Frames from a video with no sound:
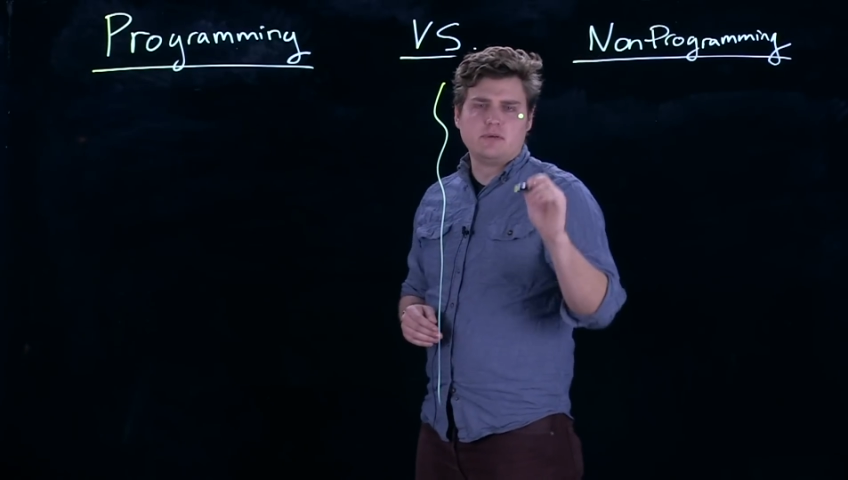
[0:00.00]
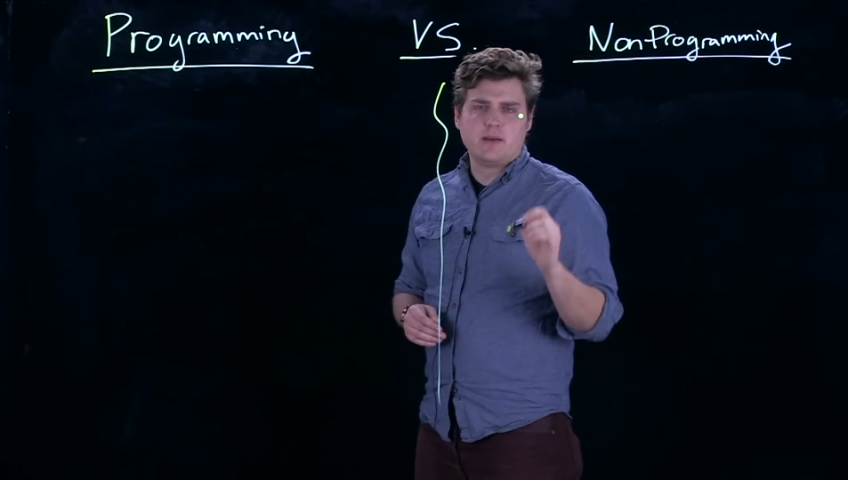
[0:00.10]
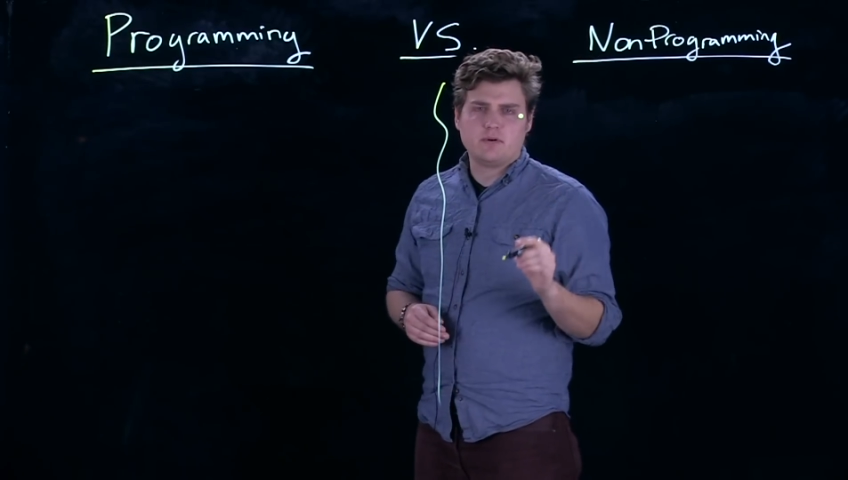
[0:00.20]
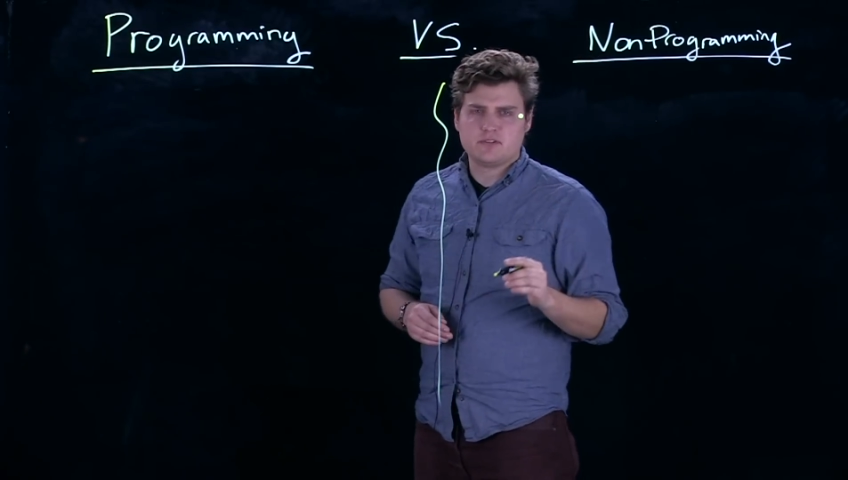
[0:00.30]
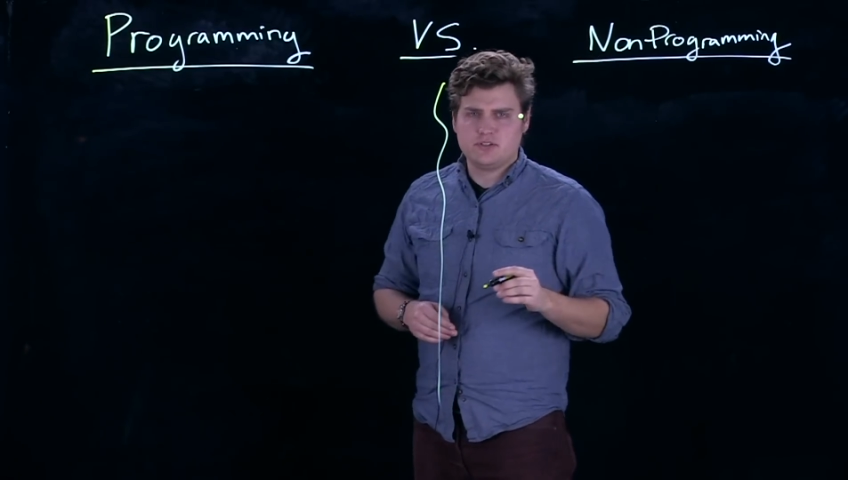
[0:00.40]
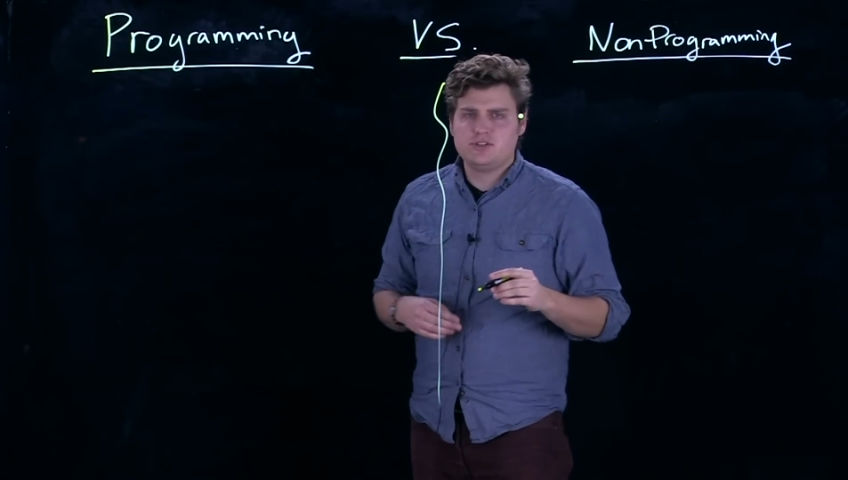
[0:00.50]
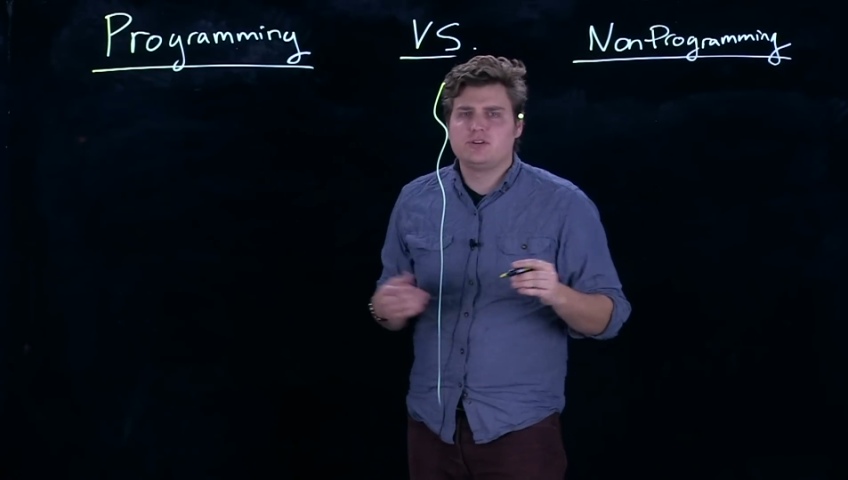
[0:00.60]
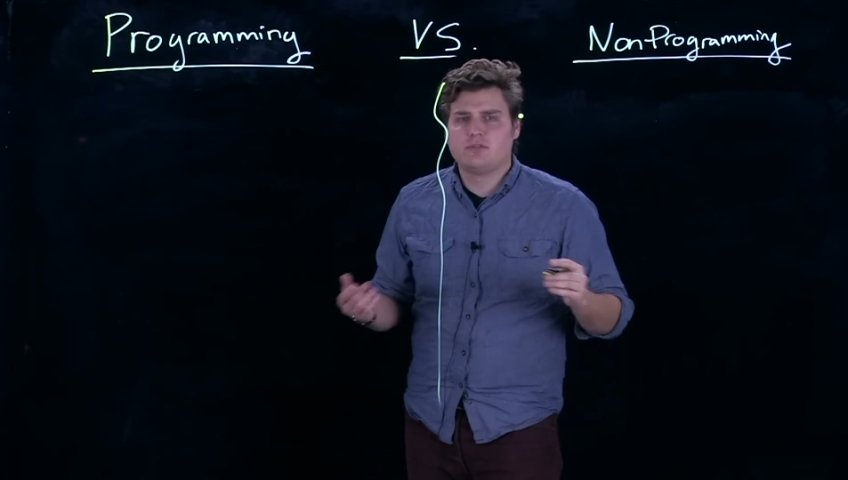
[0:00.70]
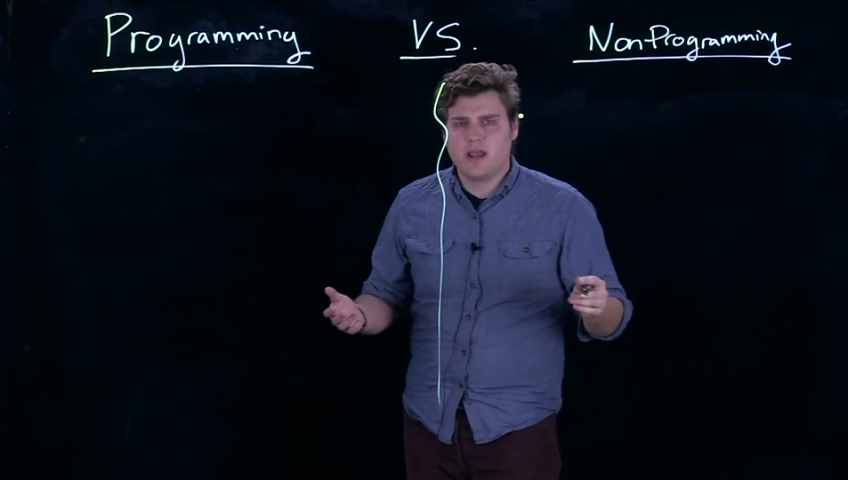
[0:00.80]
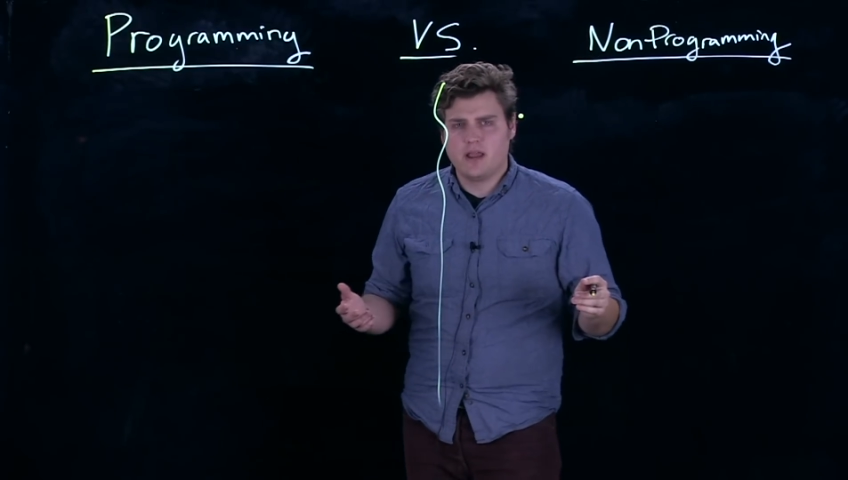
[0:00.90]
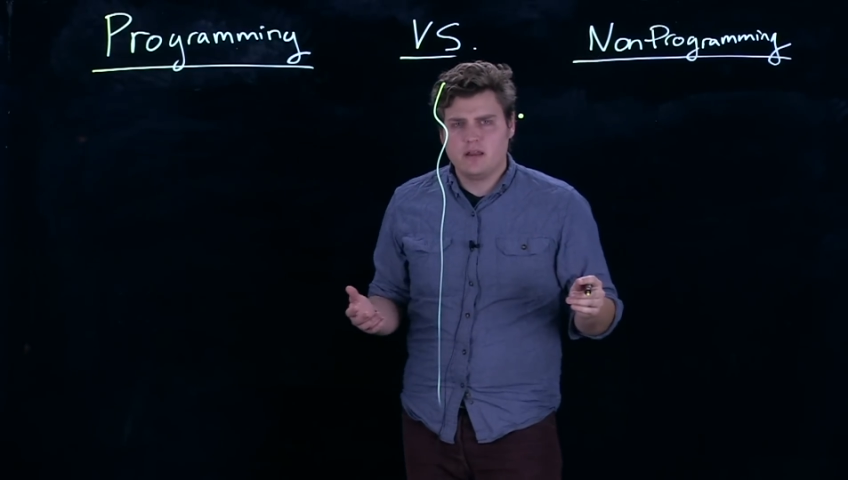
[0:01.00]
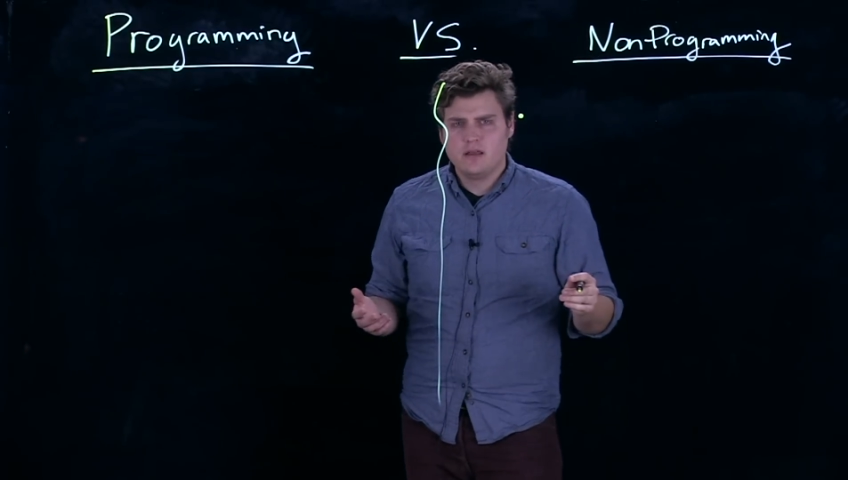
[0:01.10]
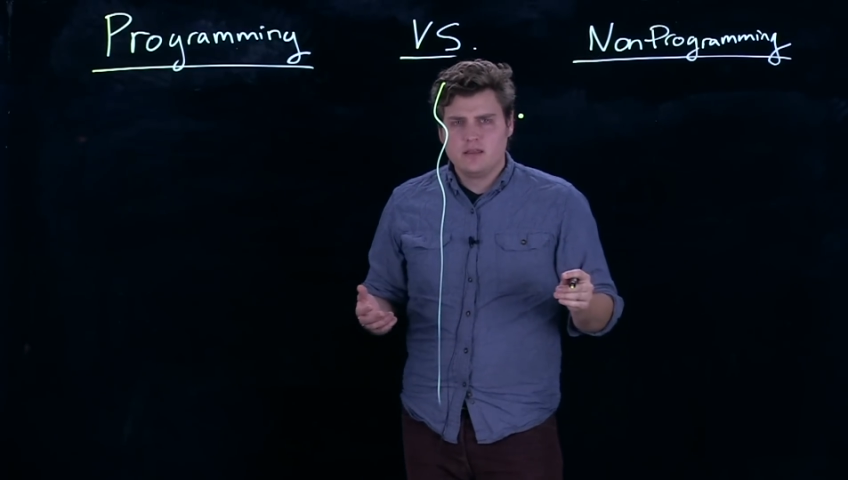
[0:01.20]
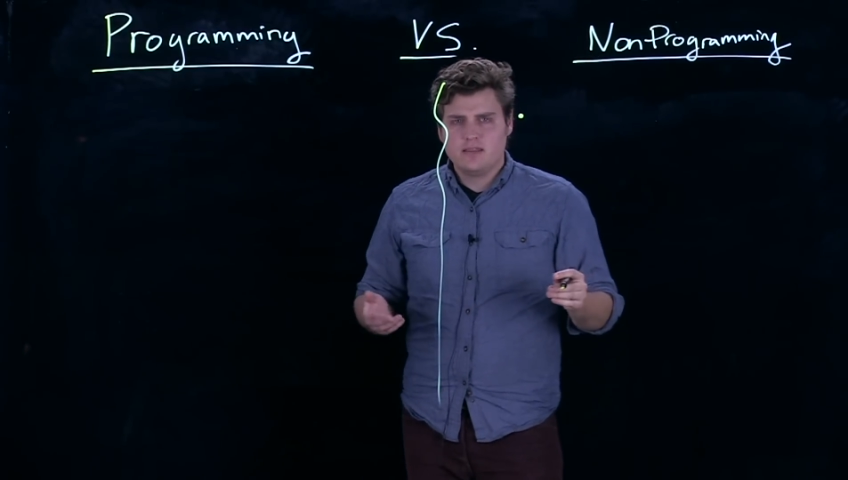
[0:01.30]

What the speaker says: be able to generate